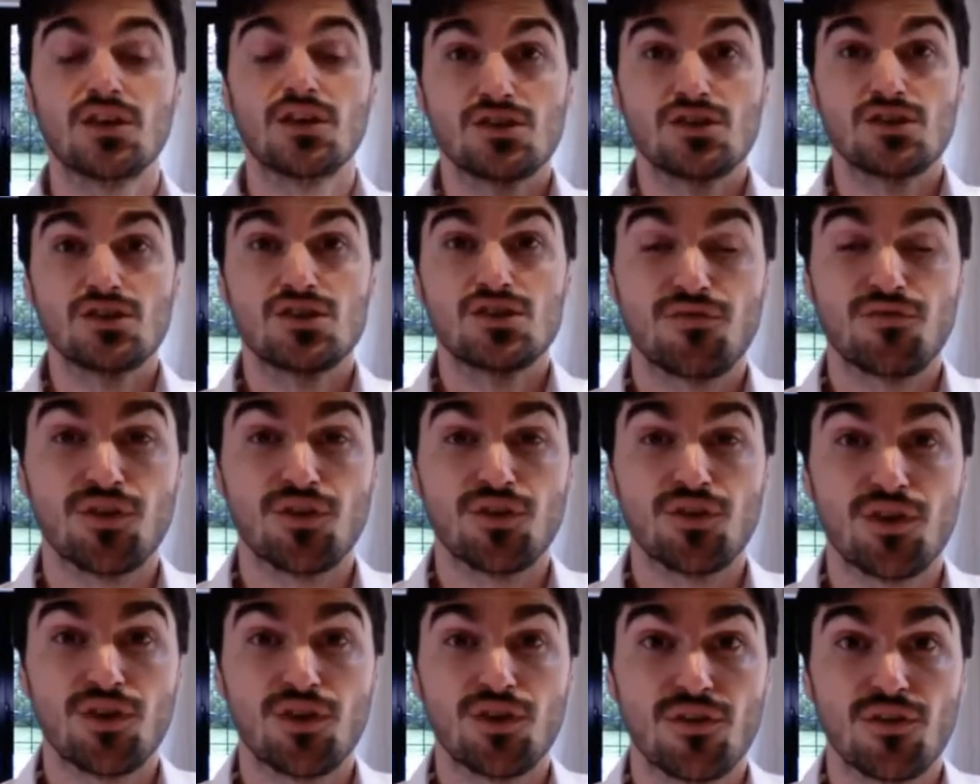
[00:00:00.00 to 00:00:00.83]
so
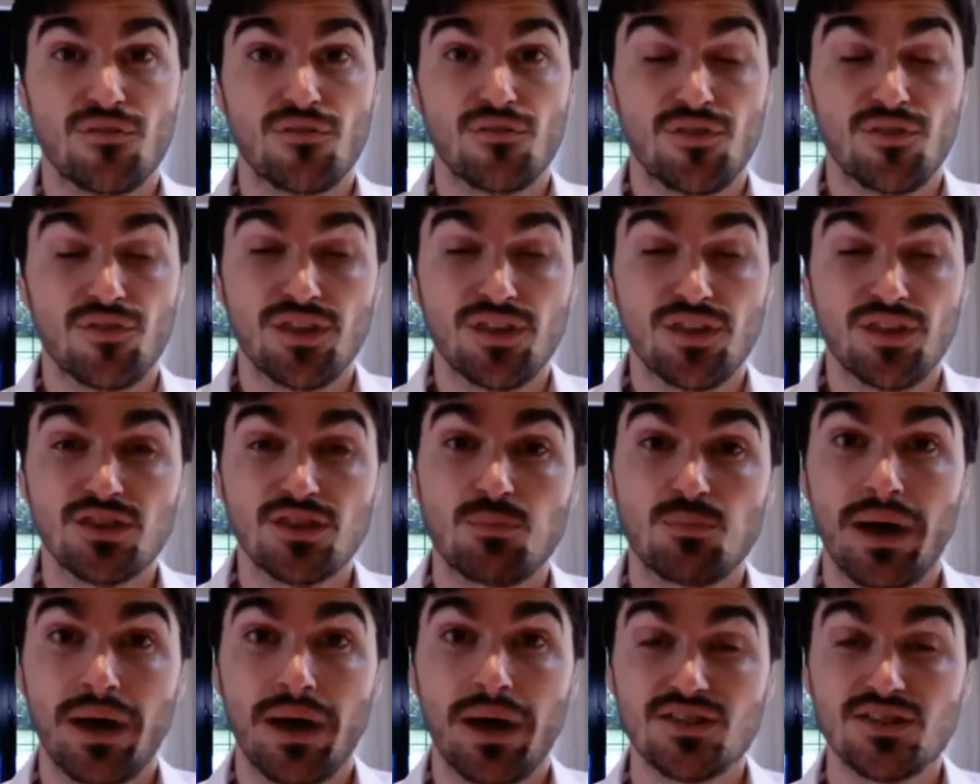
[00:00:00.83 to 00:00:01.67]
for, for this poor
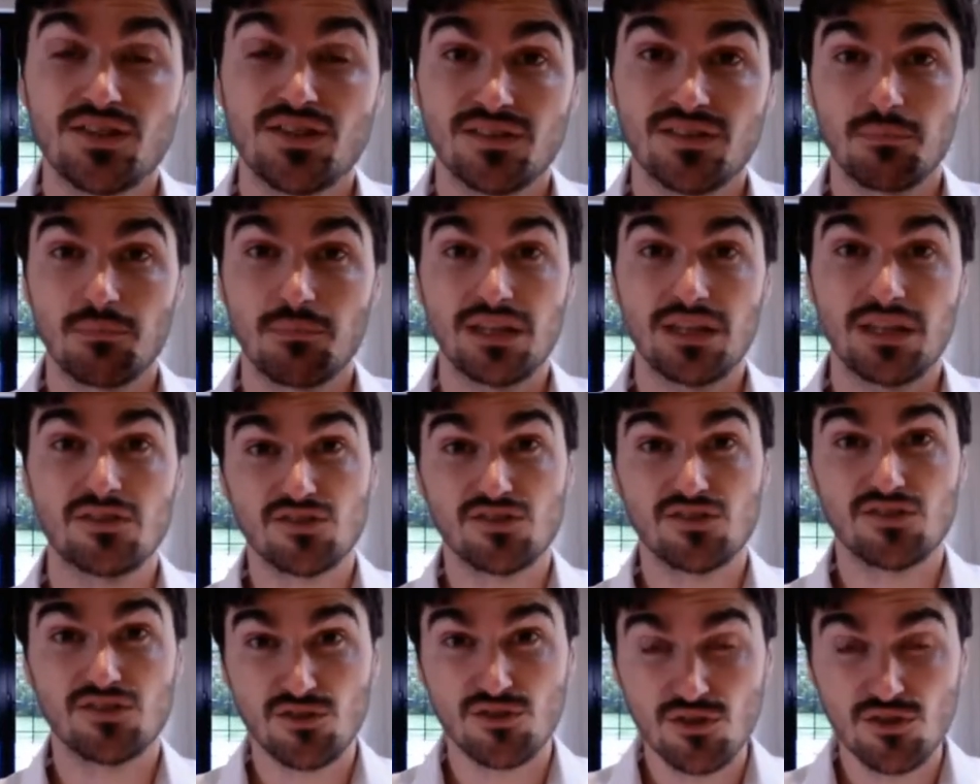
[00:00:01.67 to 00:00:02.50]
patient, it means
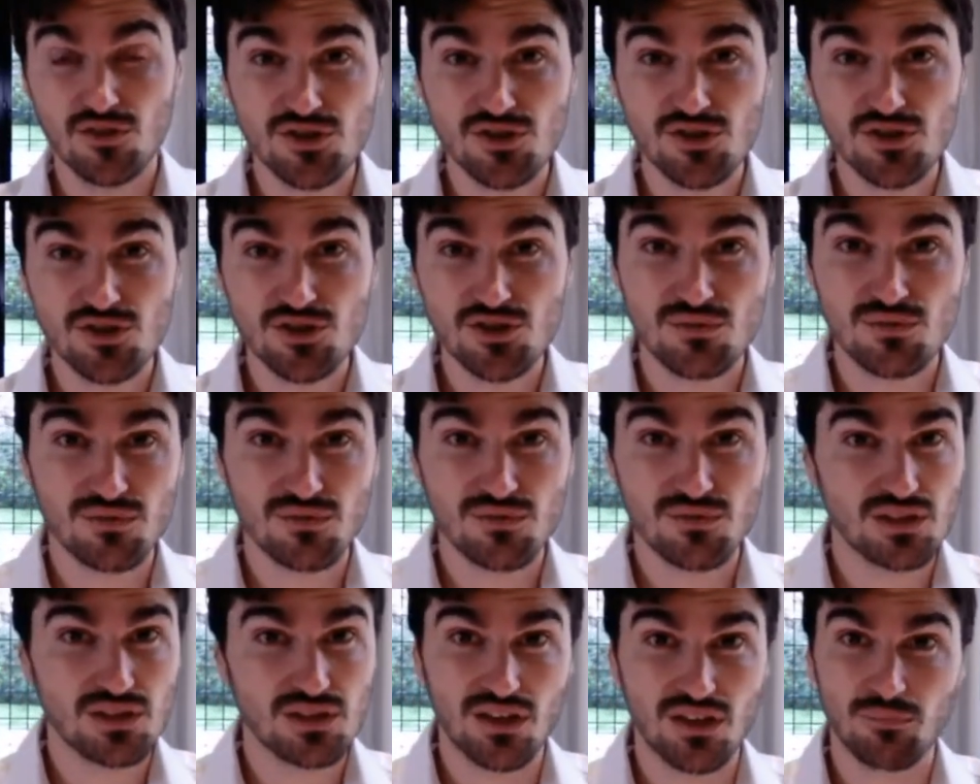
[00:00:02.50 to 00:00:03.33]
as soon as you,
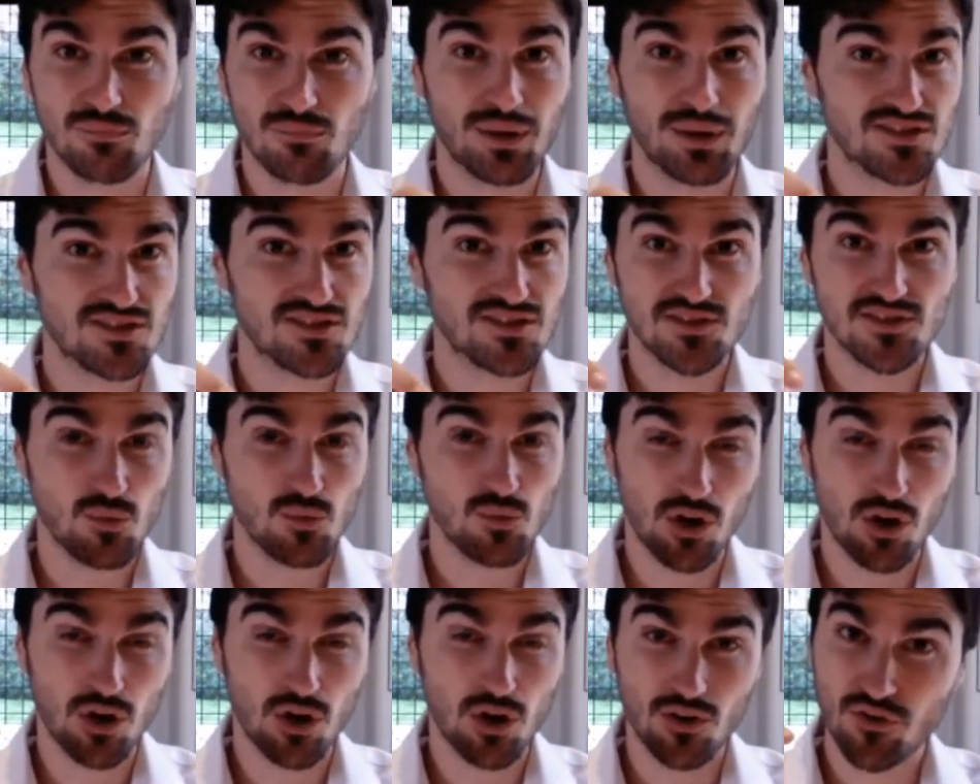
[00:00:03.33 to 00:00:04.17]
you know, best version of the
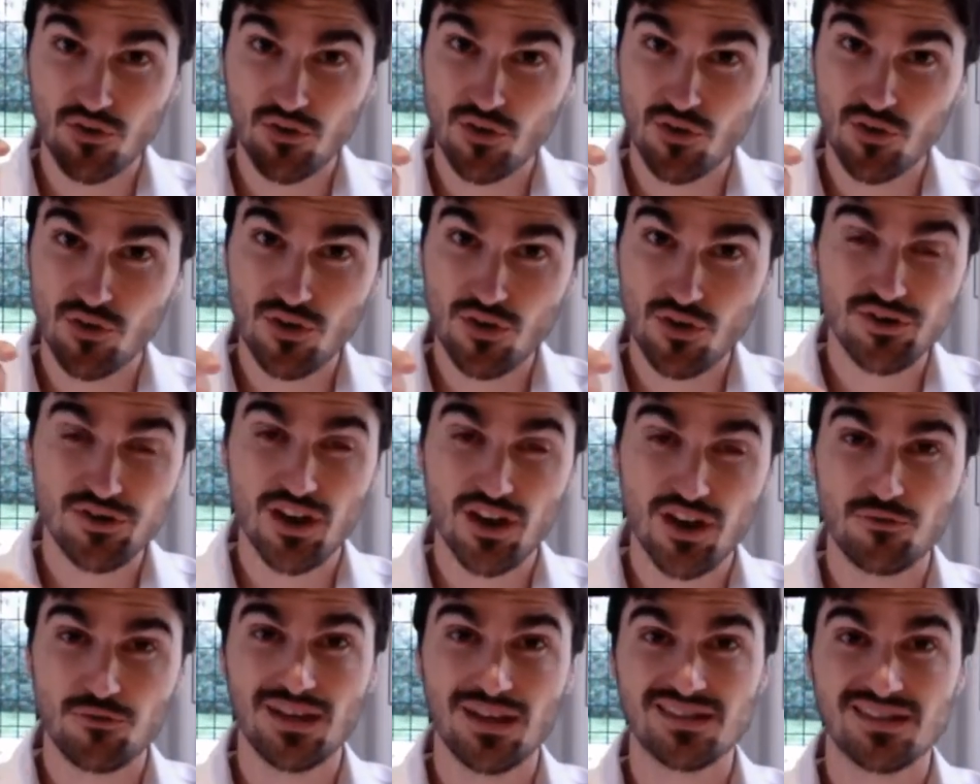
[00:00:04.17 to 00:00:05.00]
world, as soon as you
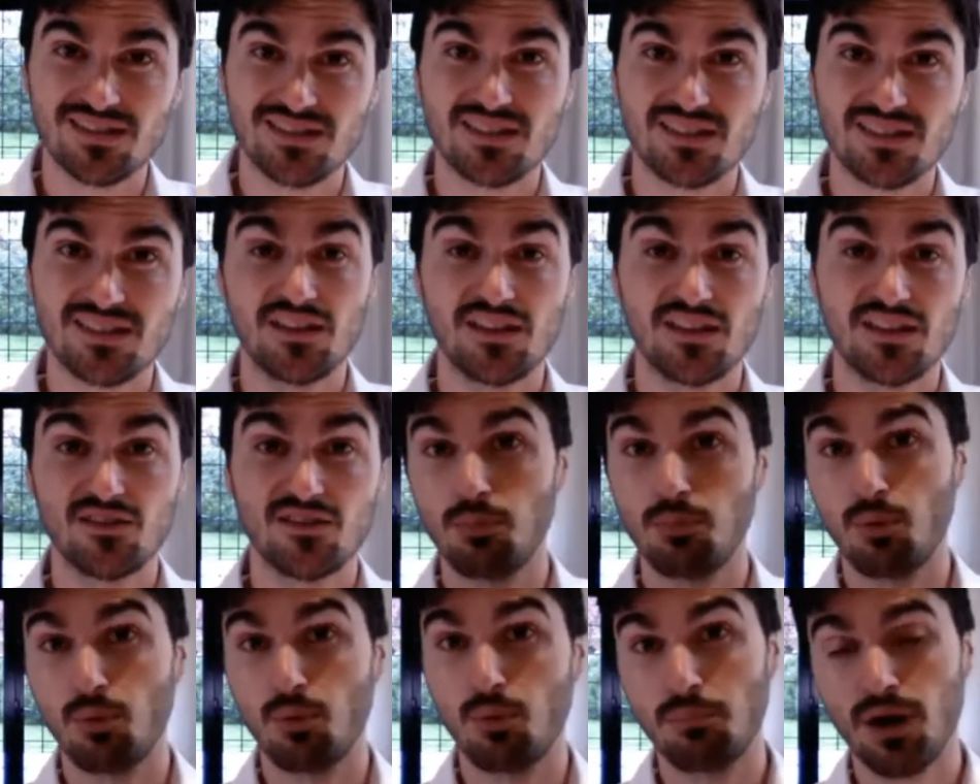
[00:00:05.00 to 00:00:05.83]
cut through that skin,
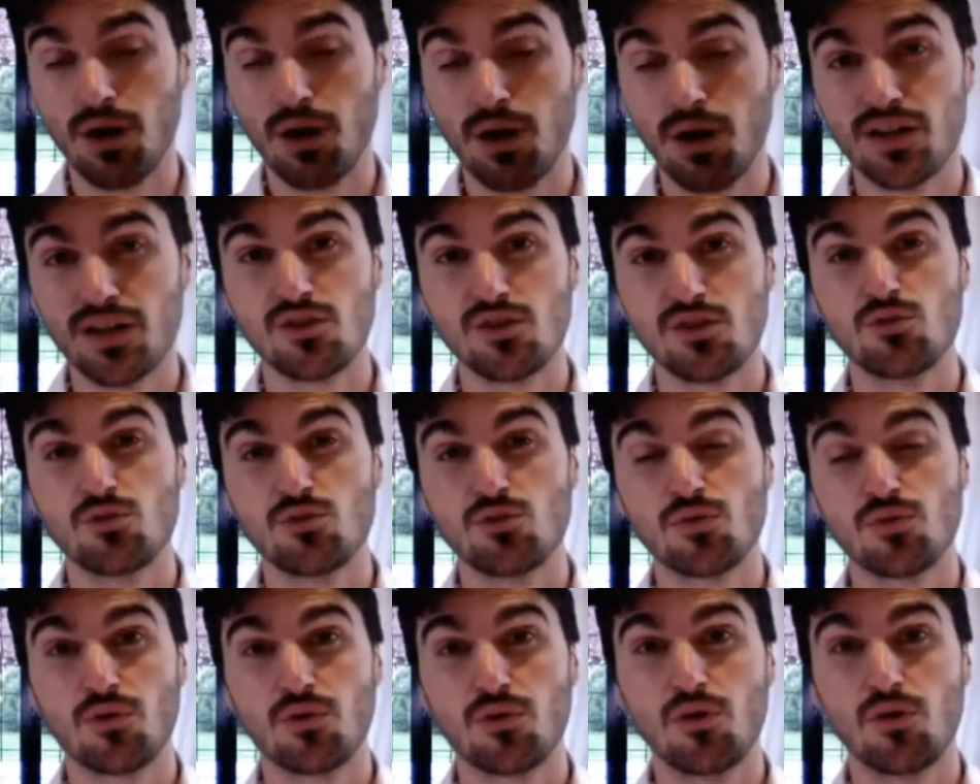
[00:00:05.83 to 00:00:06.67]
you're bombarding the
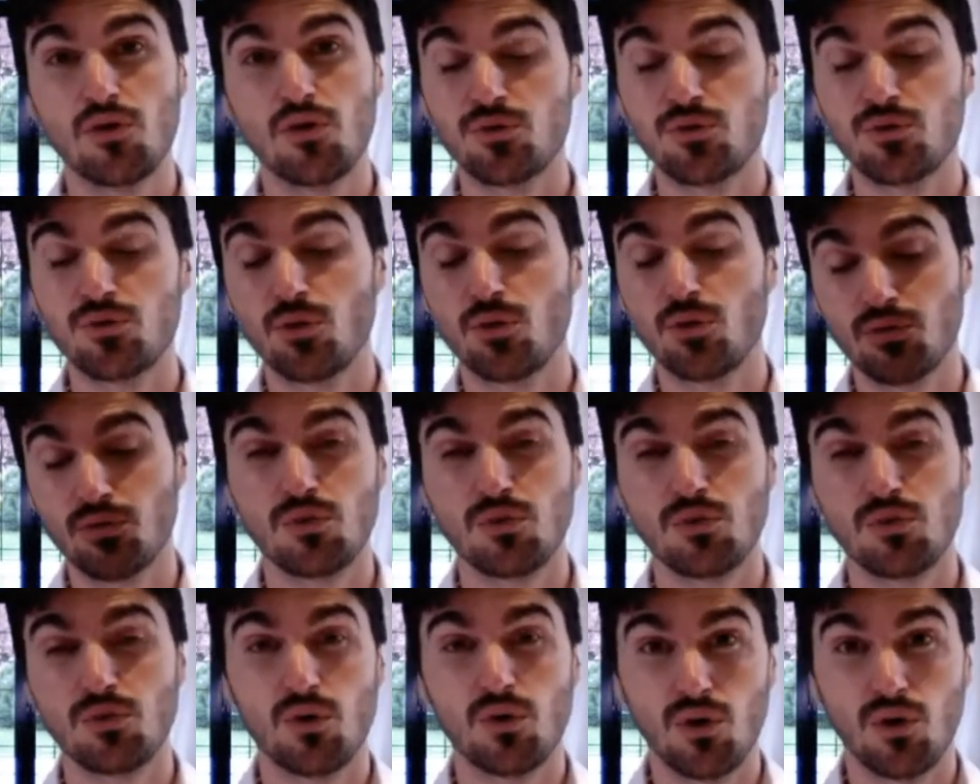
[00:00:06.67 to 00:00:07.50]
dorsal, corn,
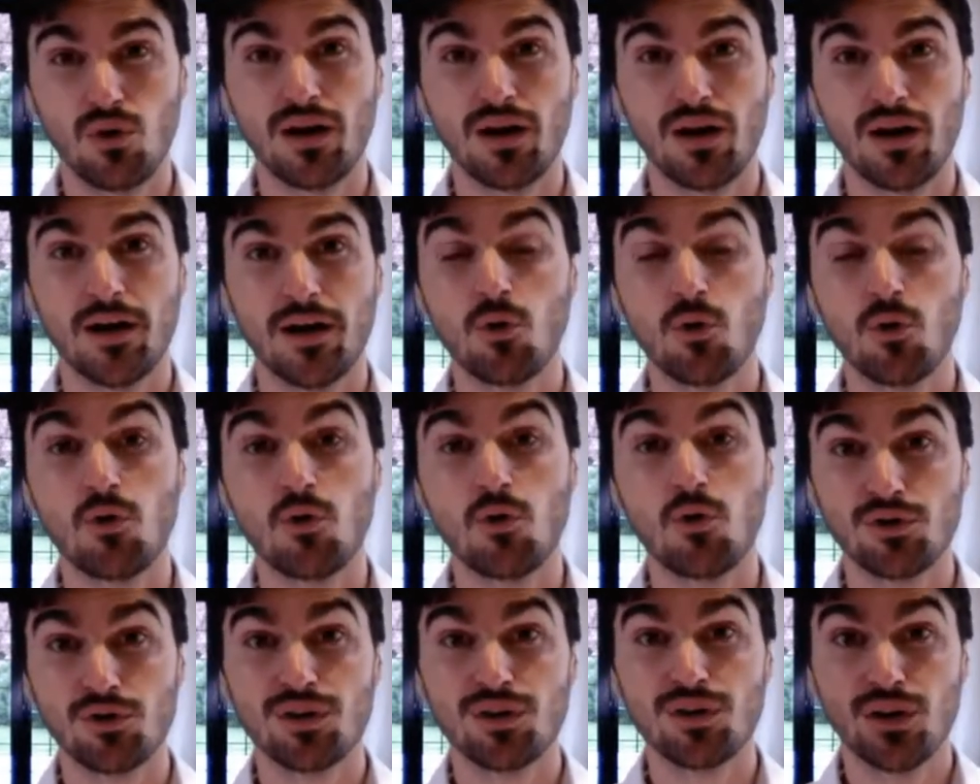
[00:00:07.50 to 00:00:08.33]
dorsal uh,
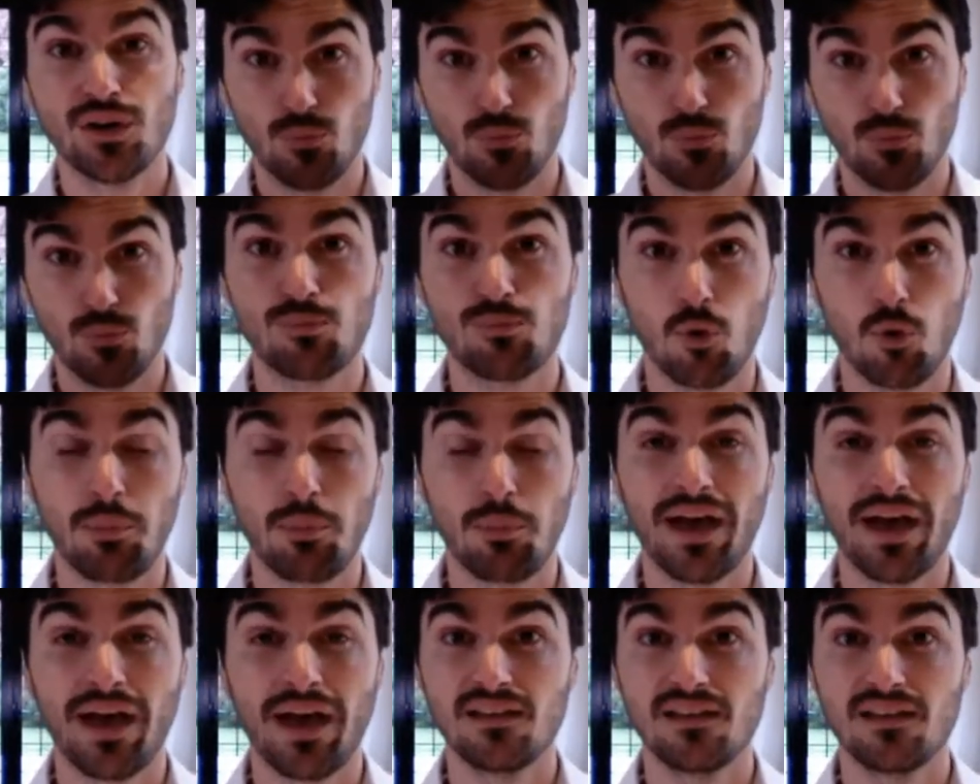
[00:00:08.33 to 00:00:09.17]
horn with more
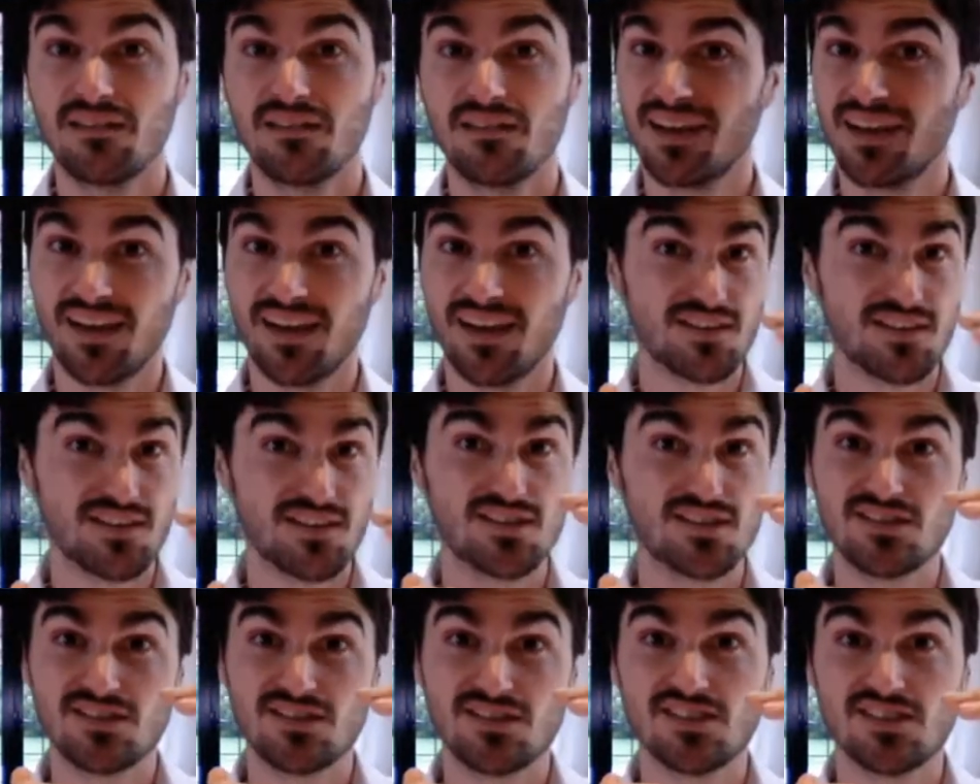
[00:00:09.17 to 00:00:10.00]
pain, and that's
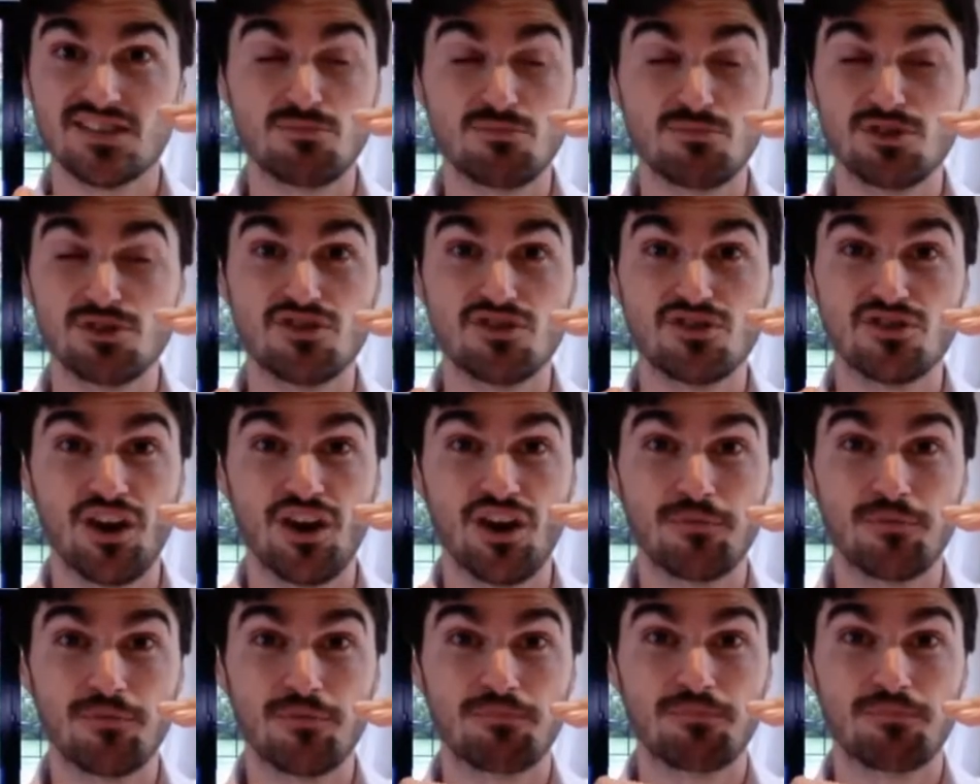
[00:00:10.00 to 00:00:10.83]
a system that's good to go.